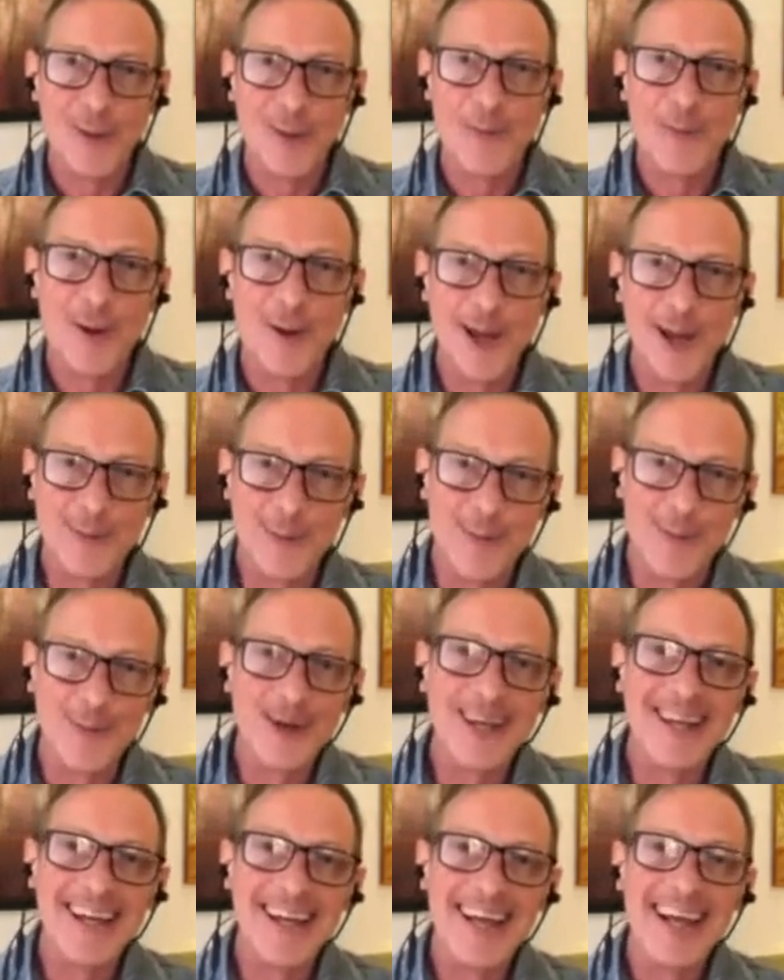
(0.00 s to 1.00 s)
What
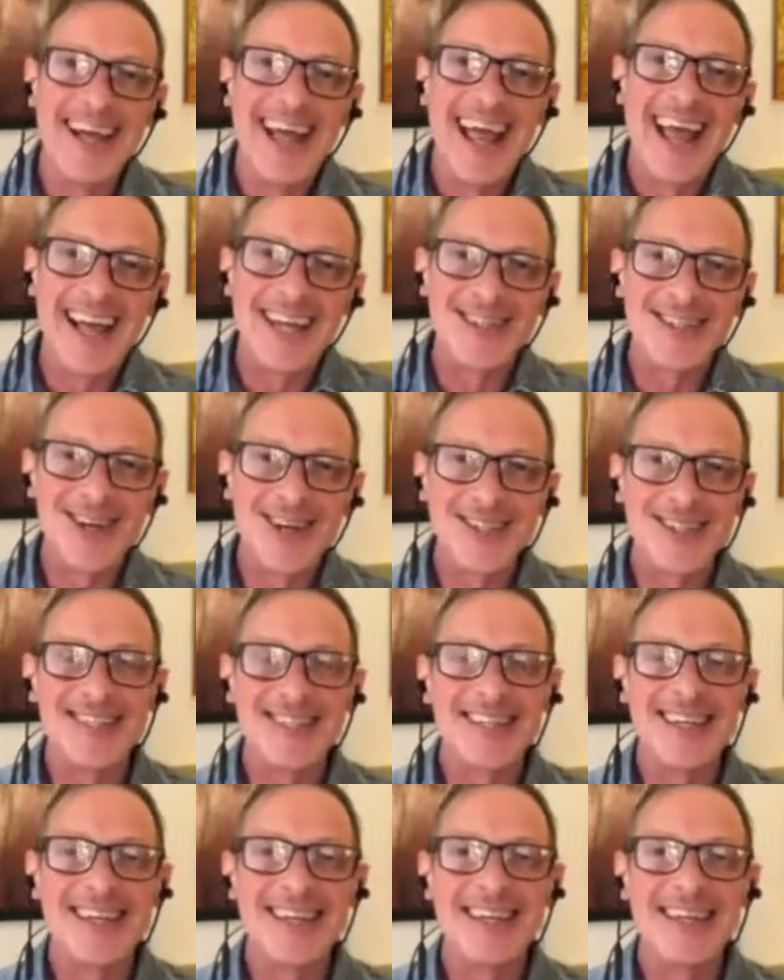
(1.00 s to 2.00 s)
would
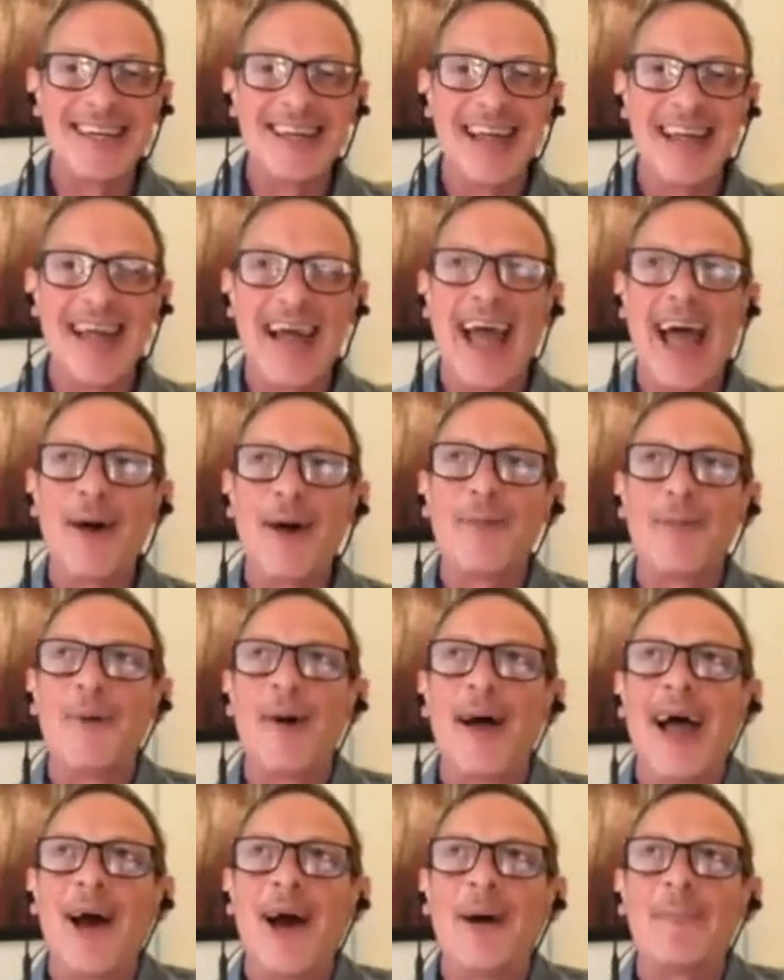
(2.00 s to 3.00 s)
HRC, how
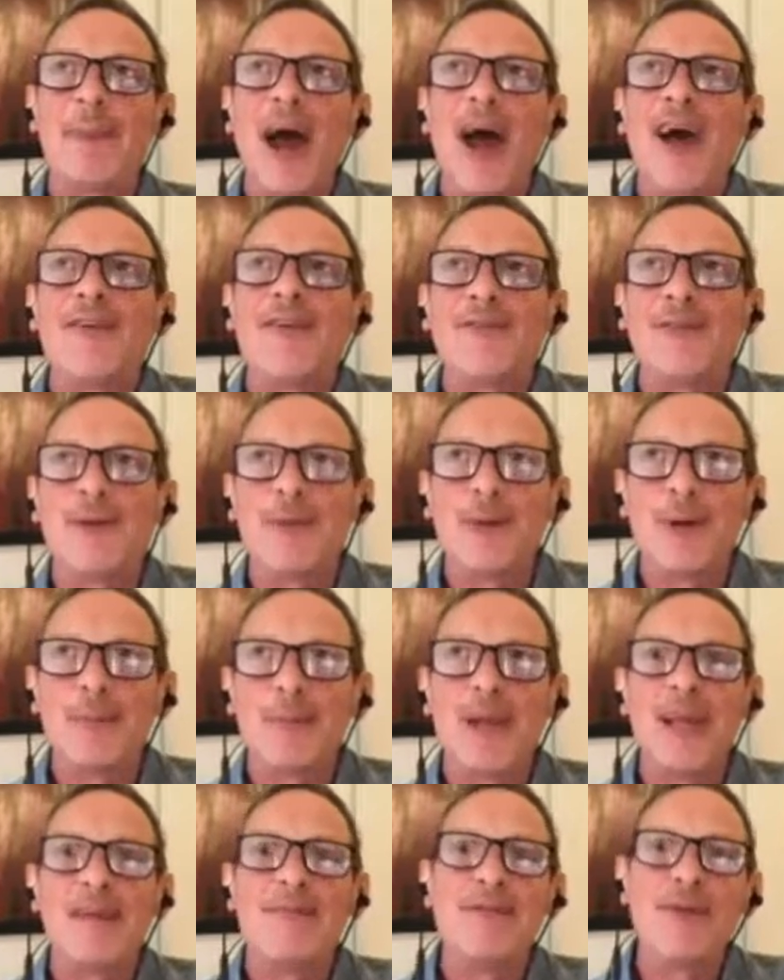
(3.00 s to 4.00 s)
powerful would it
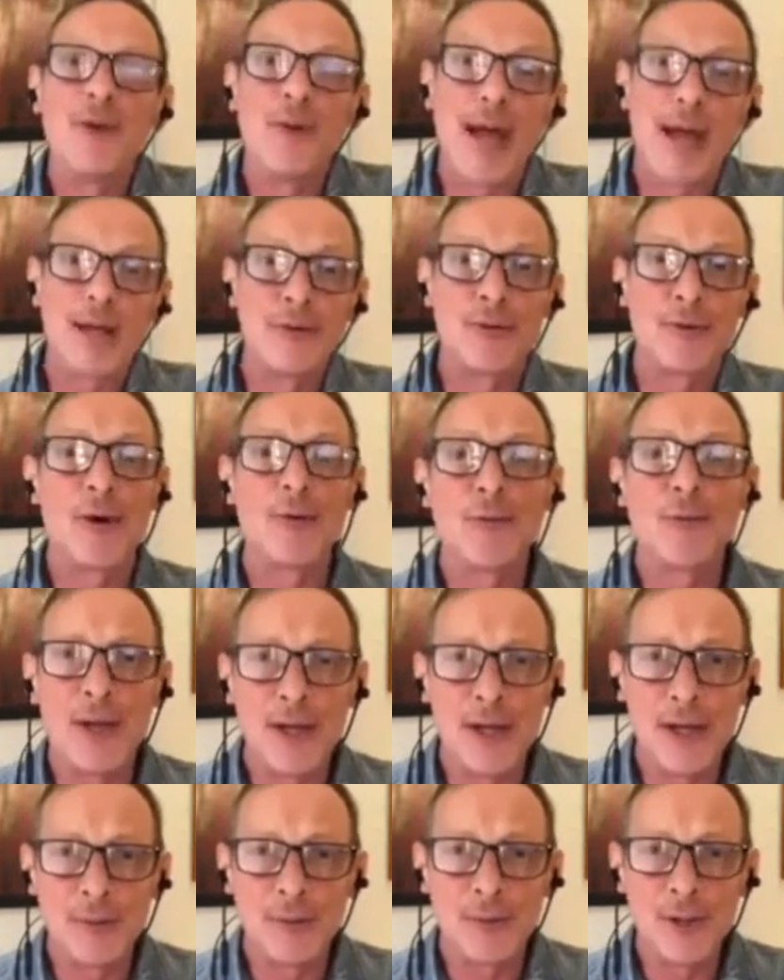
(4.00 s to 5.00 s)
be if you had your own
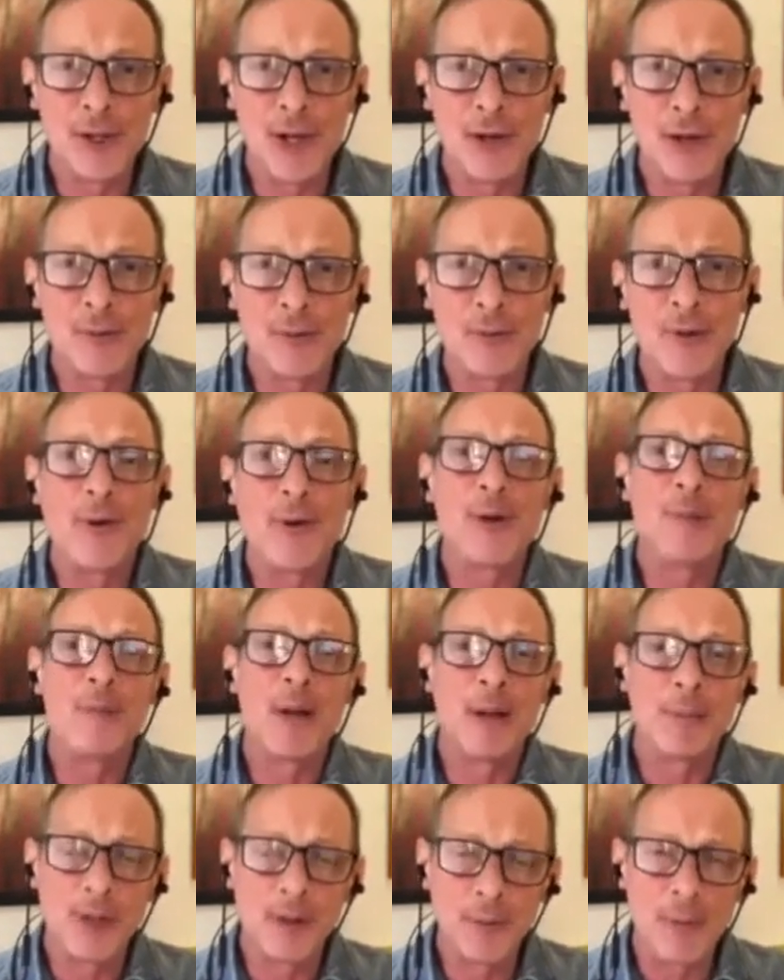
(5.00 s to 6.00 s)
radio show on
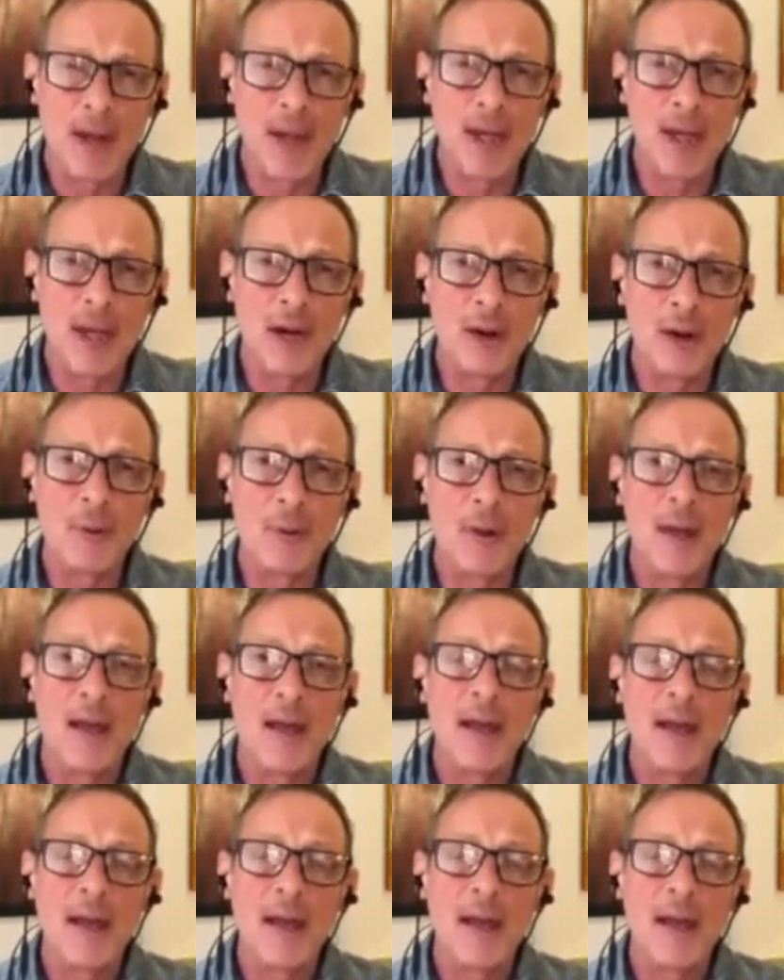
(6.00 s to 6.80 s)
public radio?